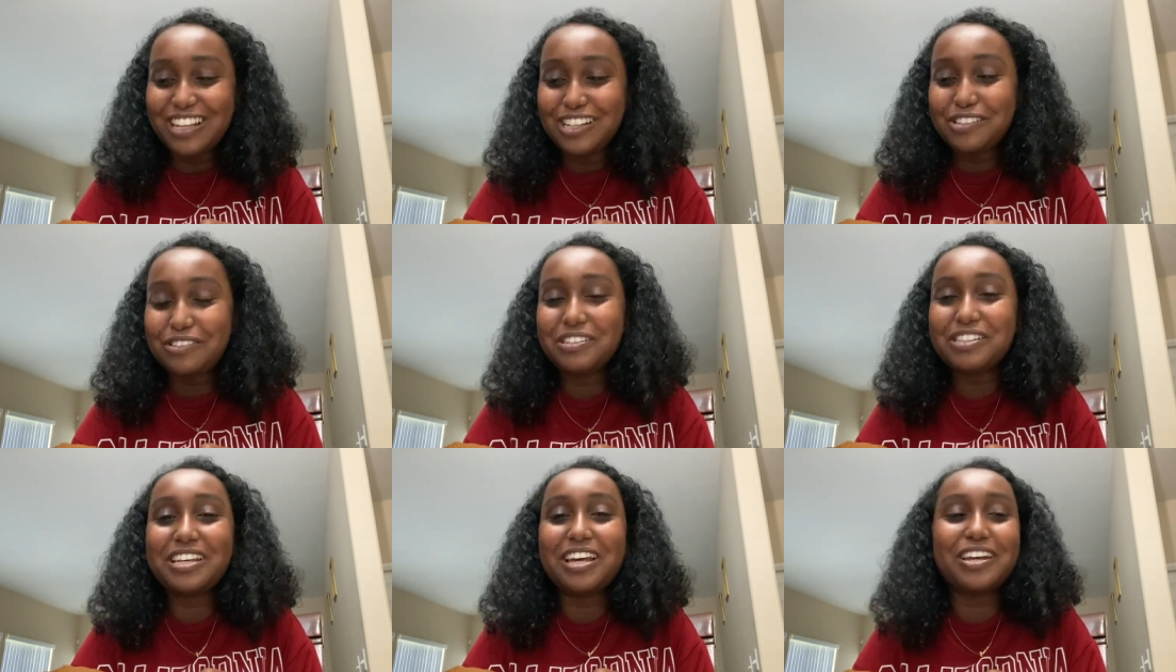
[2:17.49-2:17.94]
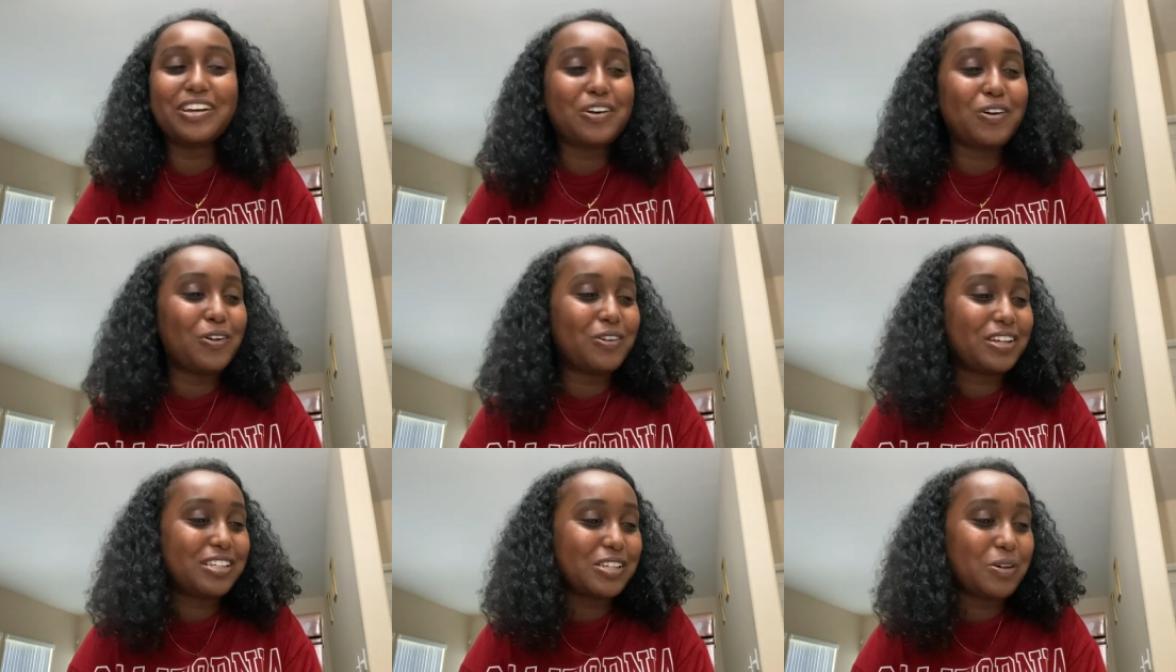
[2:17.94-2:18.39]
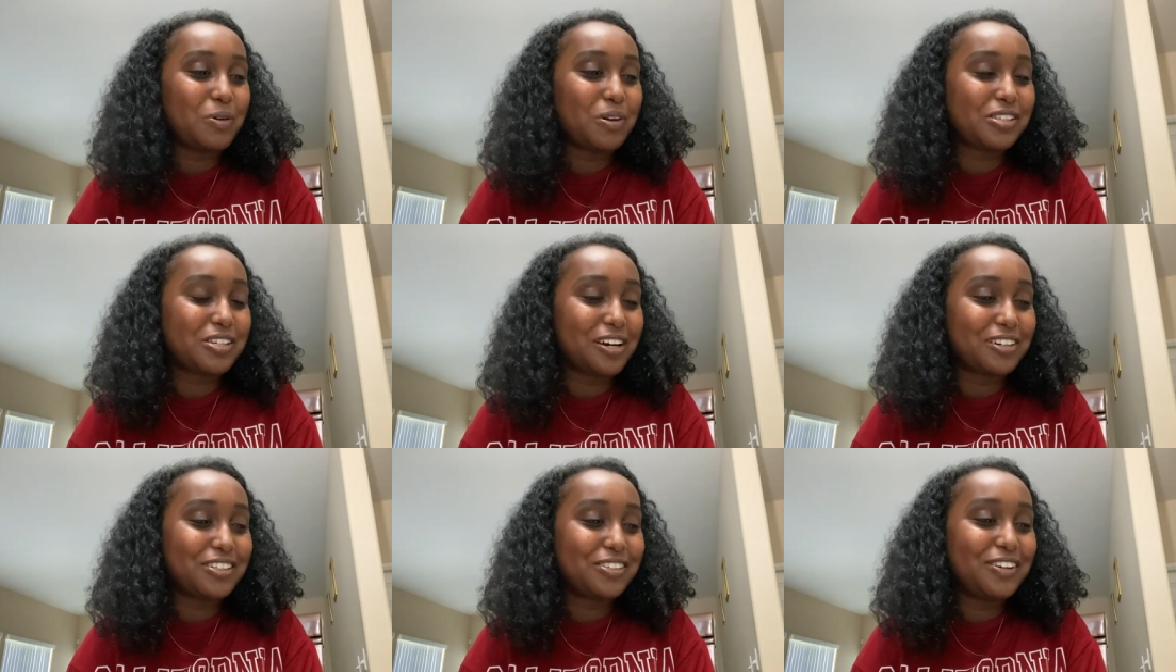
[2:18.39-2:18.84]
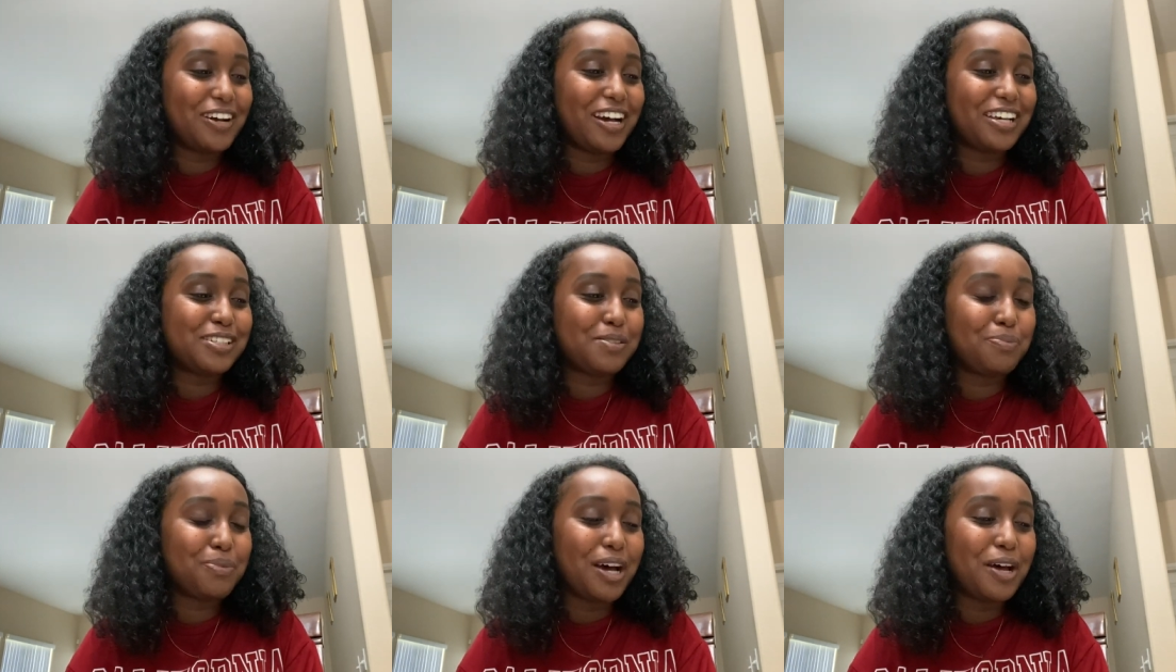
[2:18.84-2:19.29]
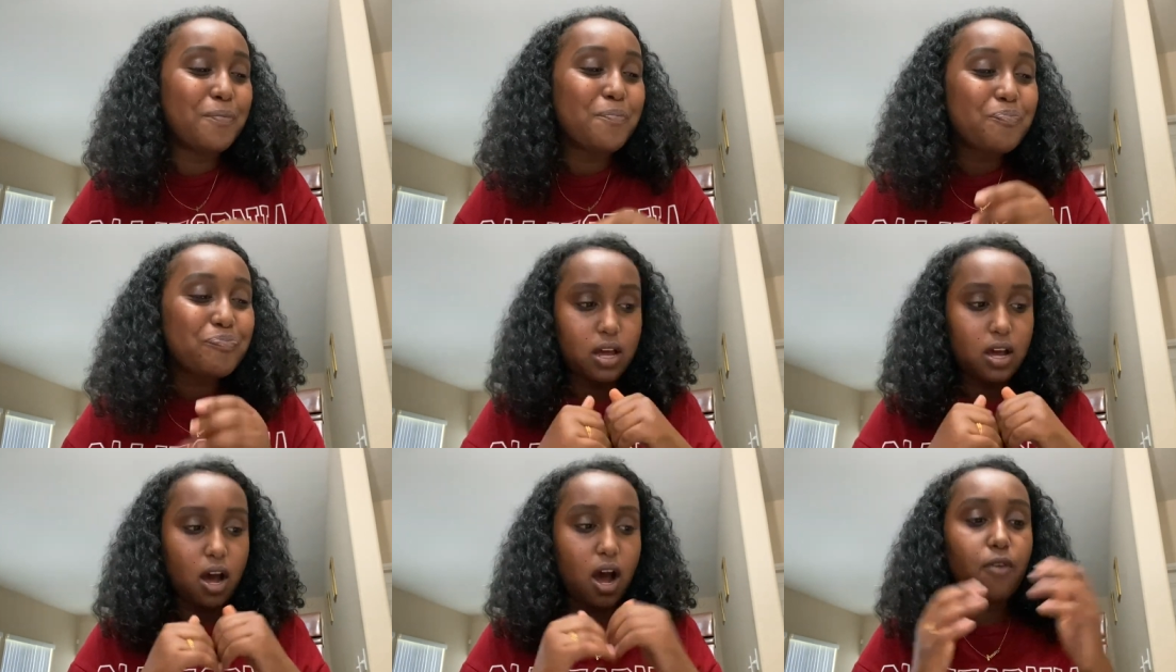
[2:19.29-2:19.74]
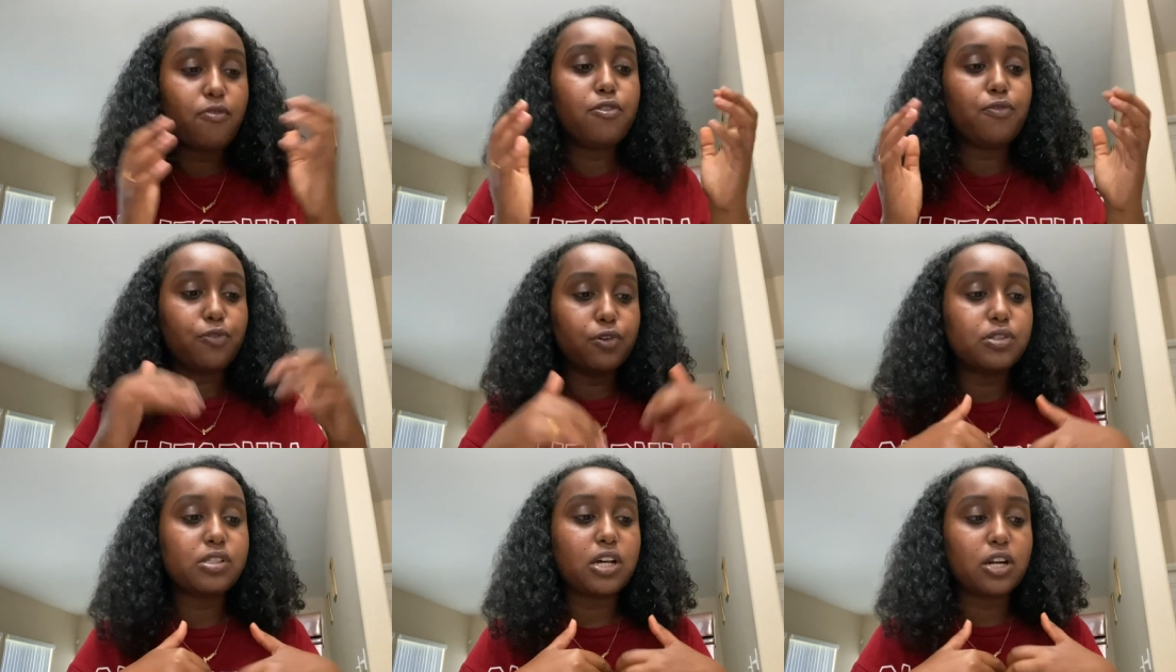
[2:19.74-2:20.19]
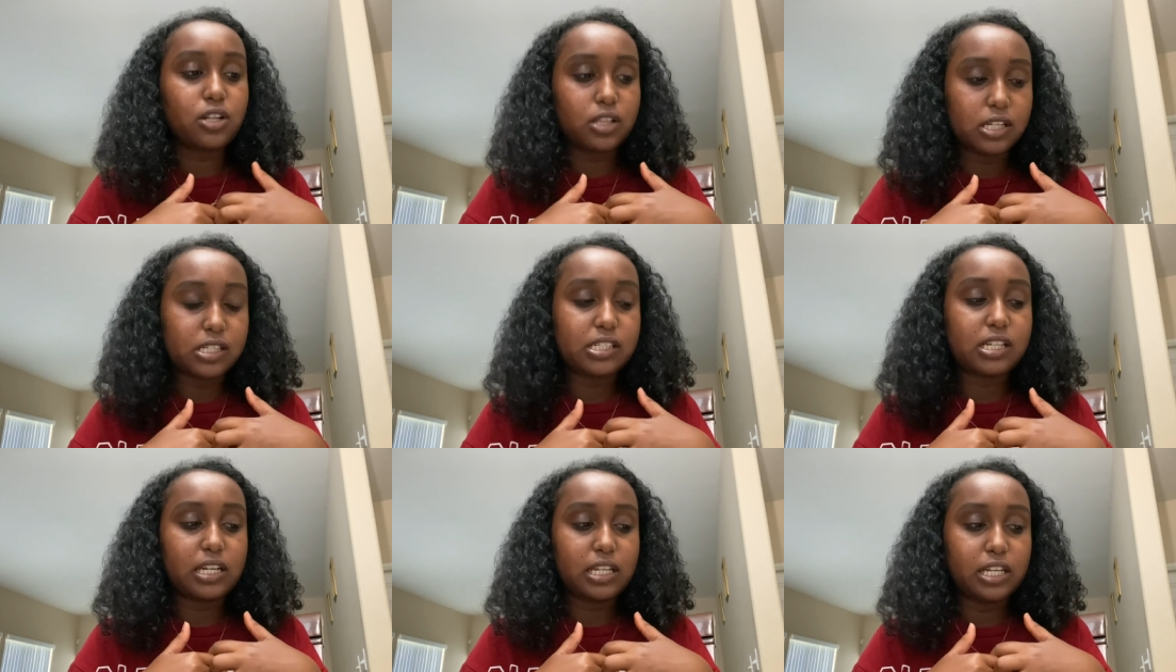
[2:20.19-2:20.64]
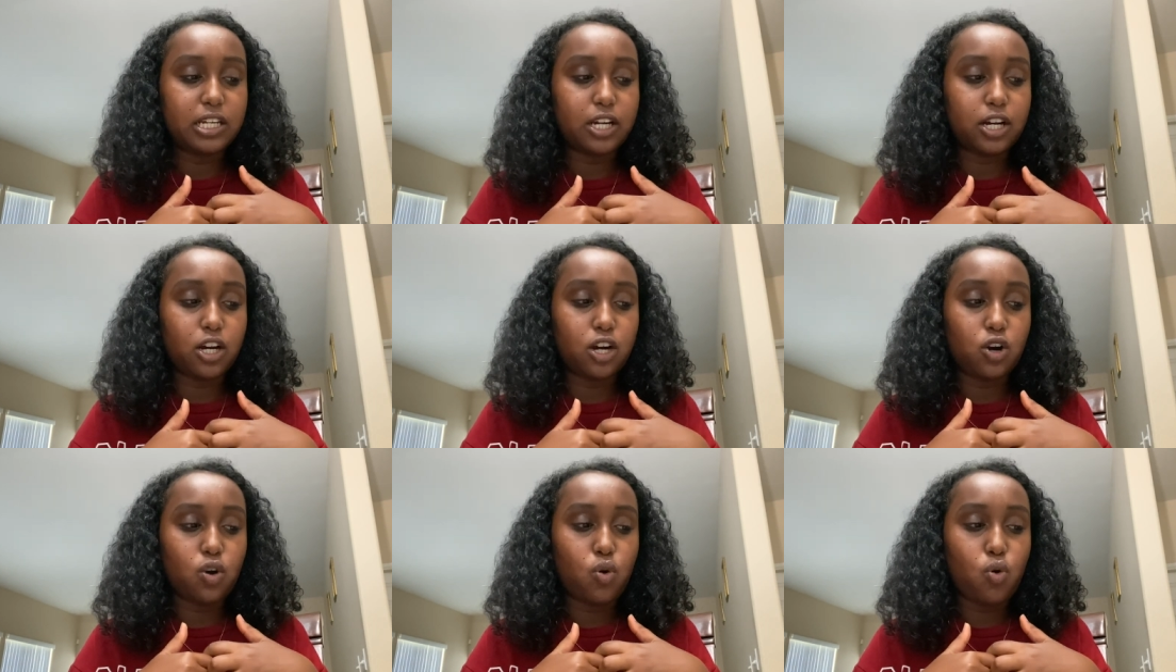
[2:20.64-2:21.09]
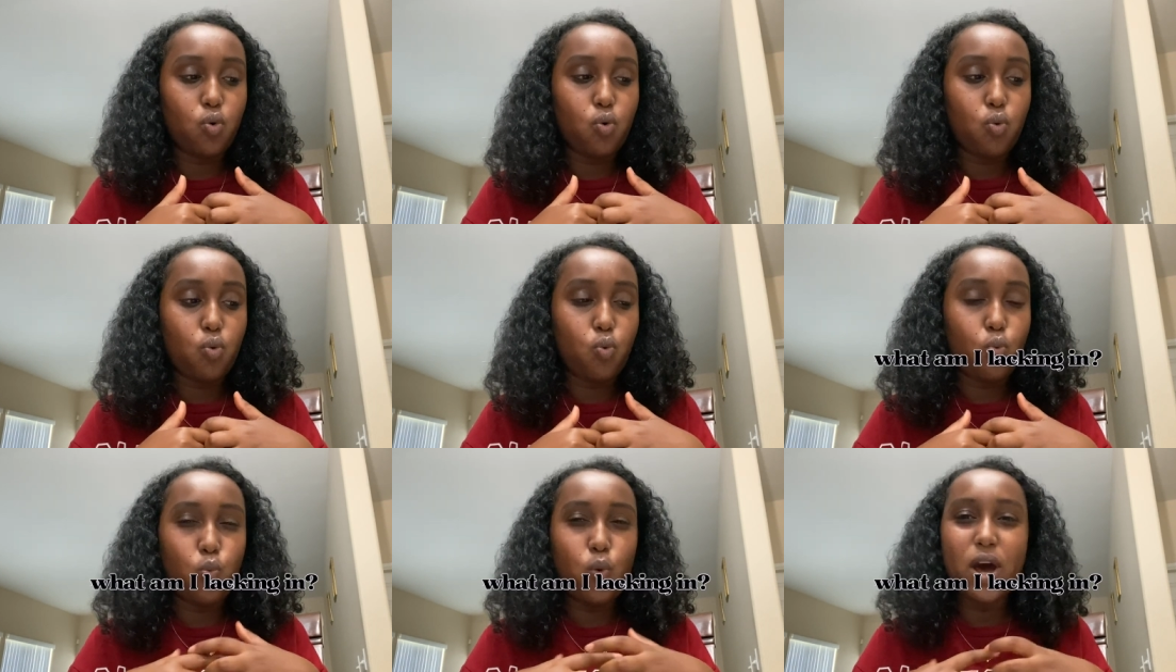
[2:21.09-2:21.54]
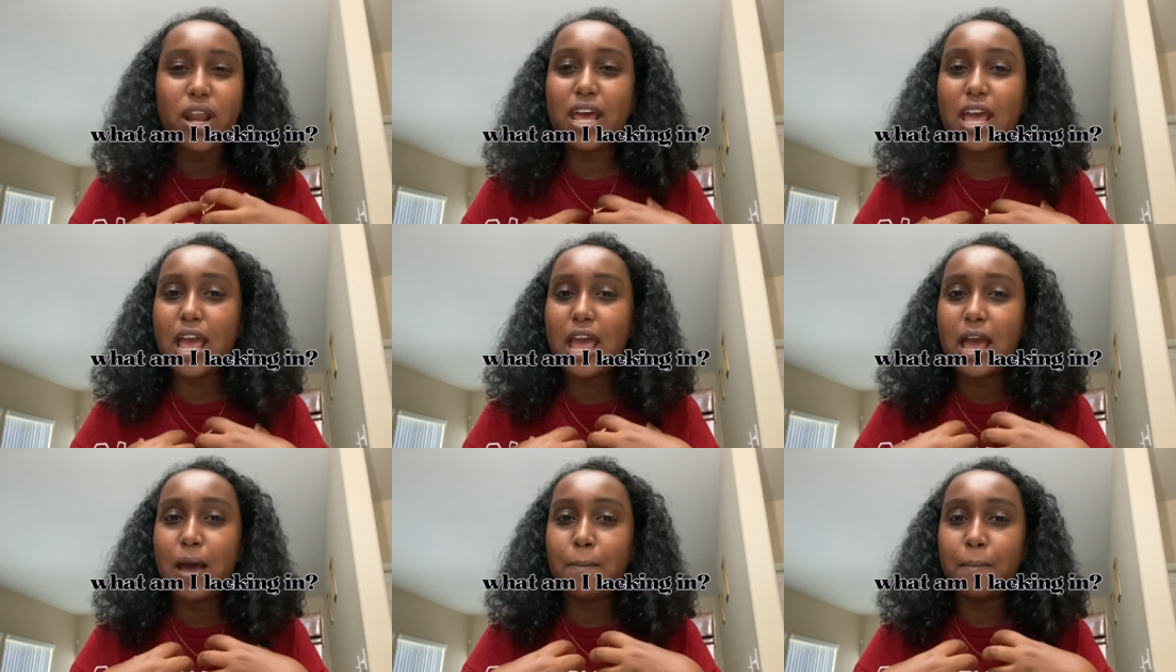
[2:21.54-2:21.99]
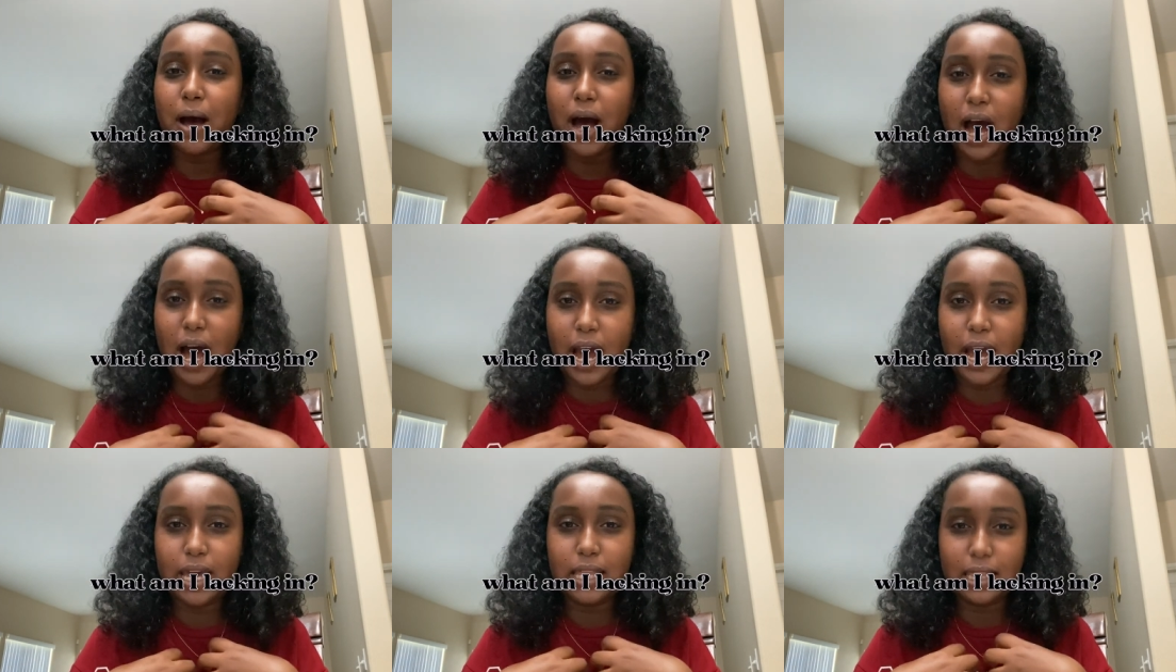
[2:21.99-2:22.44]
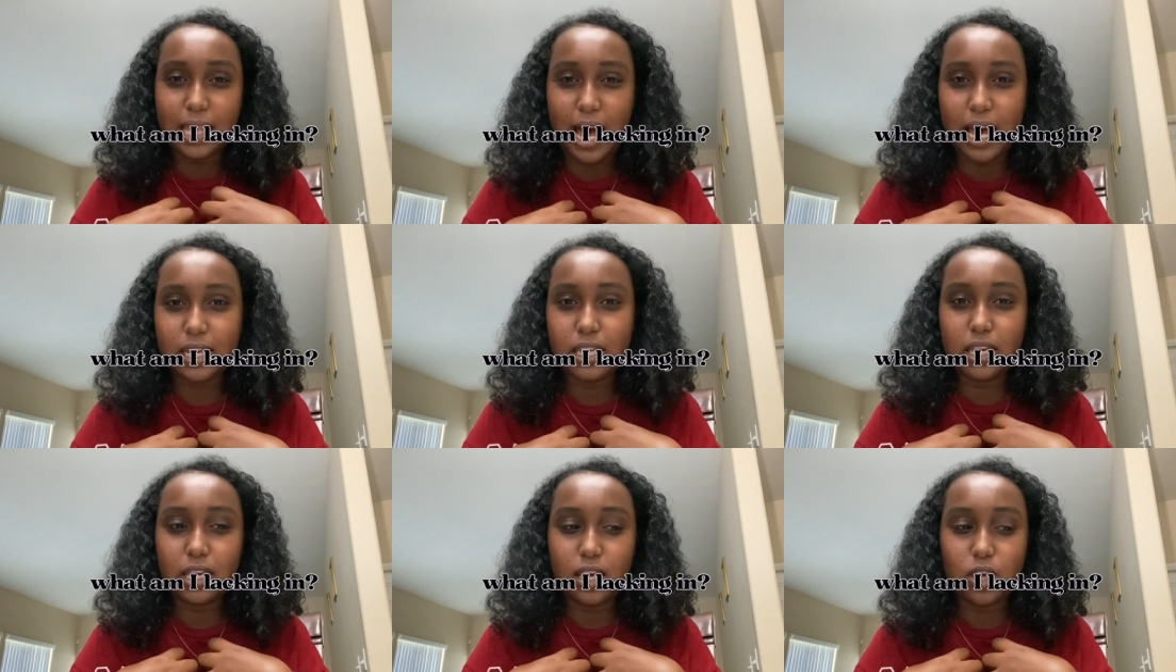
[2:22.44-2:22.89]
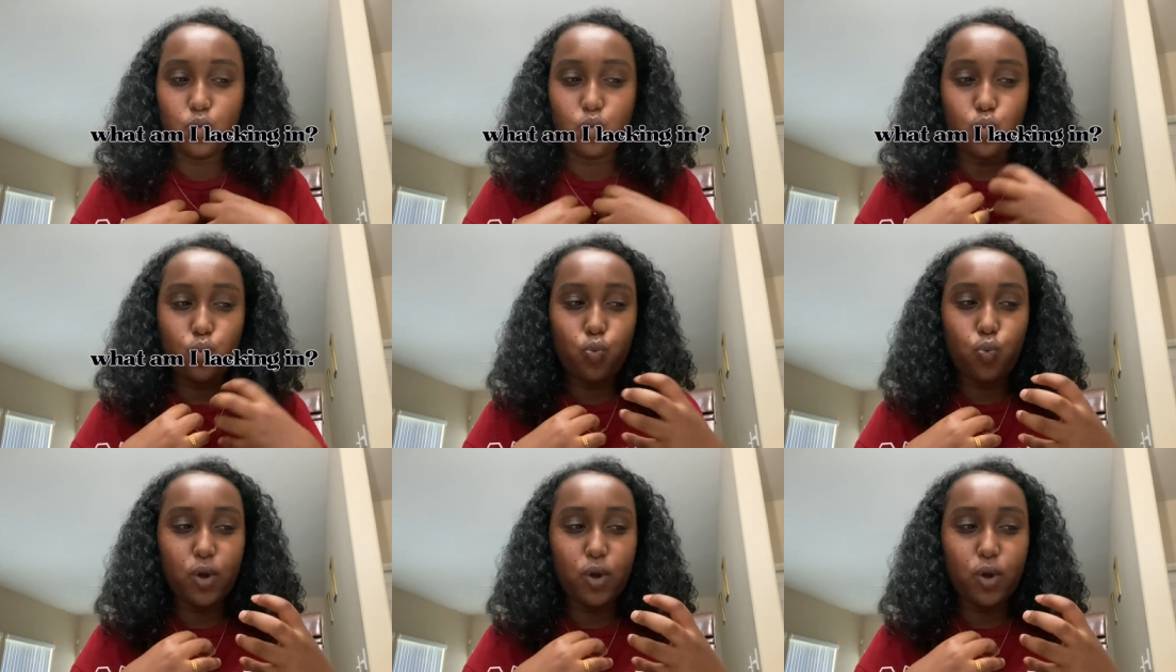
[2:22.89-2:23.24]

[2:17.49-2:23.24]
This is just getting cold because I want to talk to you guys, but of the fruits that are listed here, what am I lacking in?